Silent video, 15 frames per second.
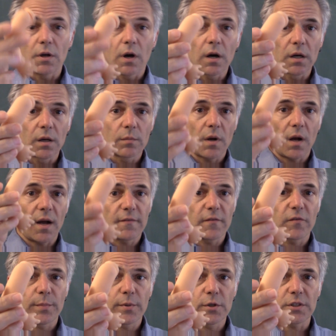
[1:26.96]
an arm off
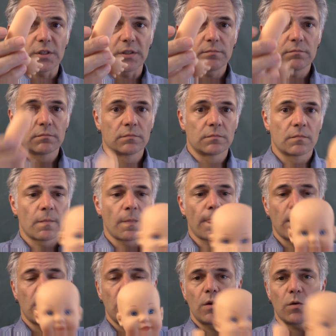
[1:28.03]
of a person,
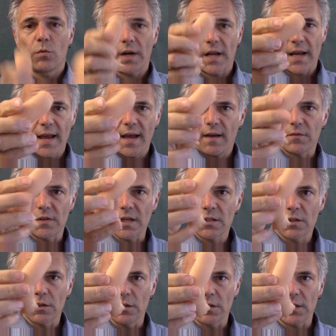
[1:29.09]
what I have
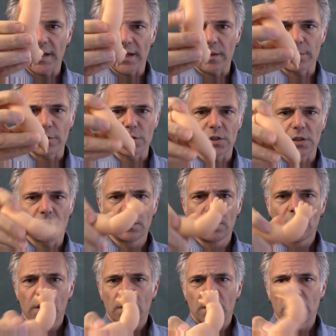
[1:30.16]
doesn't look like a person,
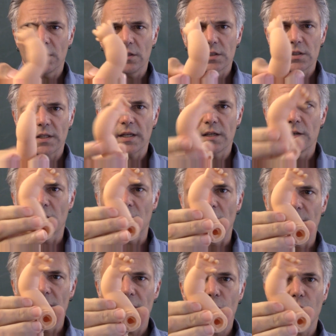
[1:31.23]
it looks like an
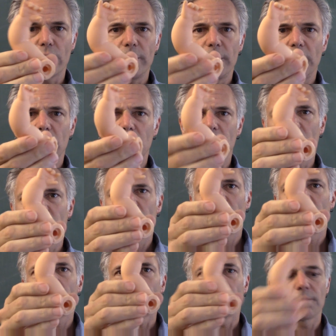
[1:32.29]
arm, a creepy little
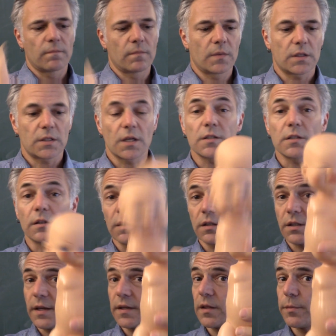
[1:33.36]
arm. It doesn't
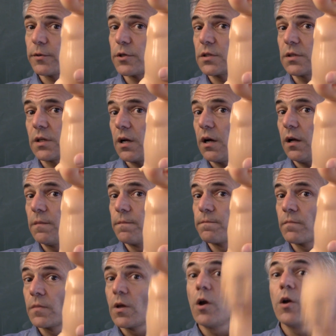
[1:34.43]
look like the person at all.
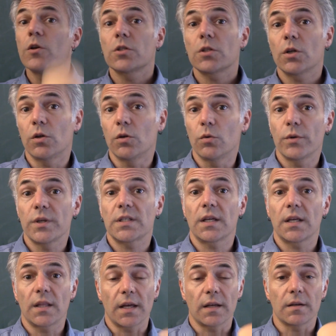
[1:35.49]
So we
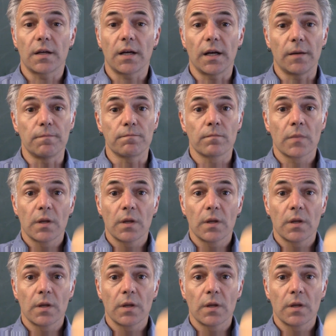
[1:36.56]
say that um,